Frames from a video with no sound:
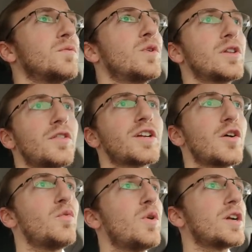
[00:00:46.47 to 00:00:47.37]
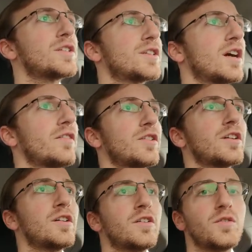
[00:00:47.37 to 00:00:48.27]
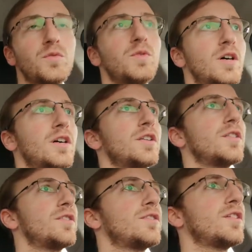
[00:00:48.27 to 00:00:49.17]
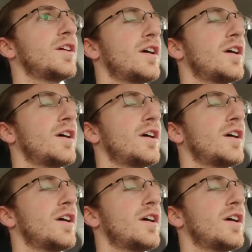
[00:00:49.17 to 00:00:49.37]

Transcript: One little thing I wanted to cover was